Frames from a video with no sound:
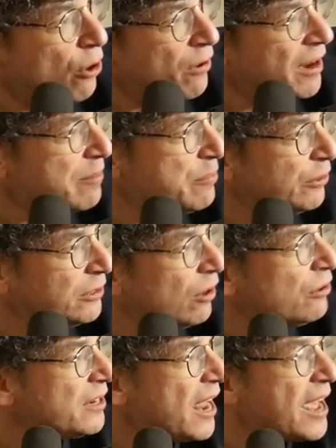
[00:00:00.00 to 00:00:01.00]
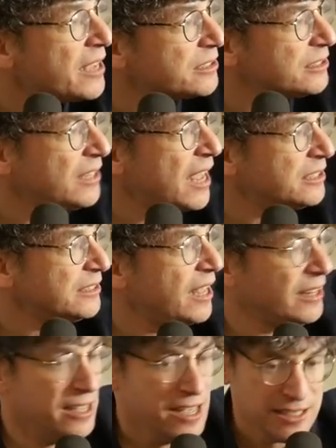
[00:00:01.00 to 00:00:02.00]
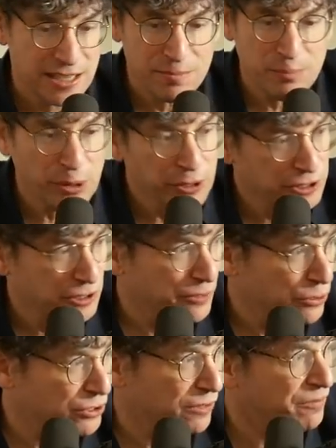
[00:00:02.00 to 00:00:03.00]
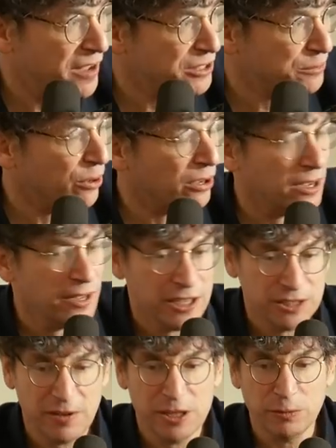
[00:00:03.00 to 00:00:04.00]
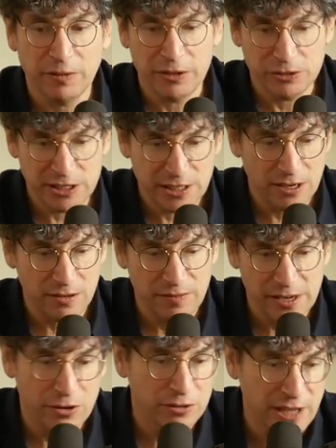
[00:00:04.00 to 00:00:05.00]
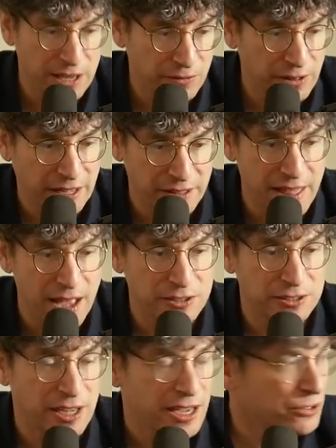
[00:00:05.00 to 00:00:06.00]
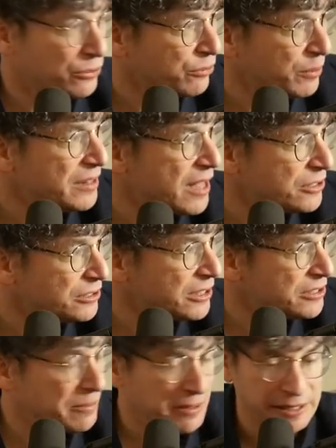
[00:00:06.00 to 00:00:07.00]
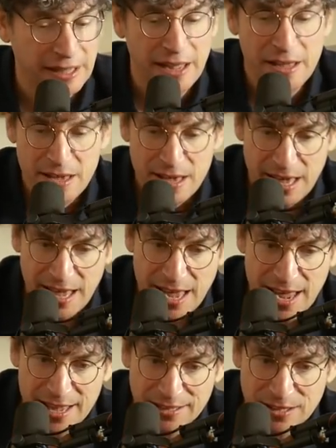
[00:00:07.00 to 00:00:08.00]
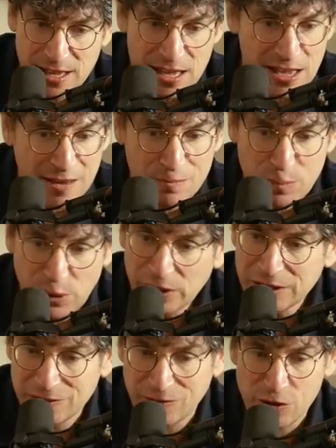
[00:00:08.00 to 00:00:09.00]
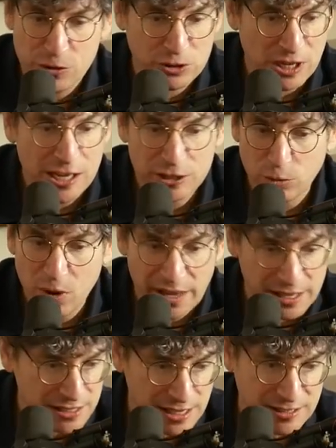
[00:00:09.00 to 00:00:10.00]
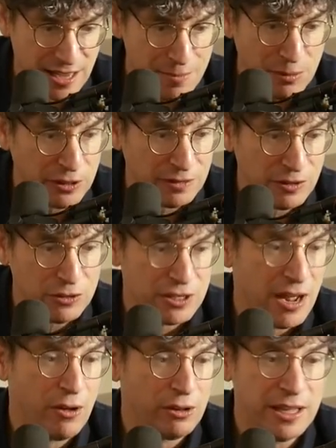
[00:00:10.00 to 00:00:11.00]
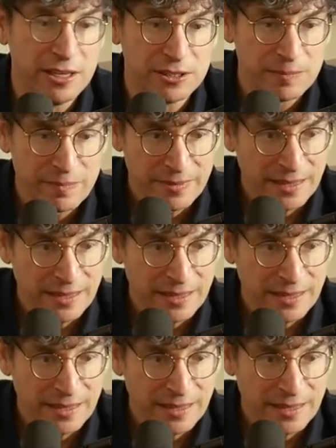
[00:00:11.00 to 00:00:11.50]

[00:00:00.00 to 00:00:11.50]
you already have billion oh Ness Nas, Nas Daily said billions of views on Facebook. His Facebook videos. He did a video a day for like a thousand days or three thousand days, something like that. And he had billions of views. Each one gets like 10 million views now at least.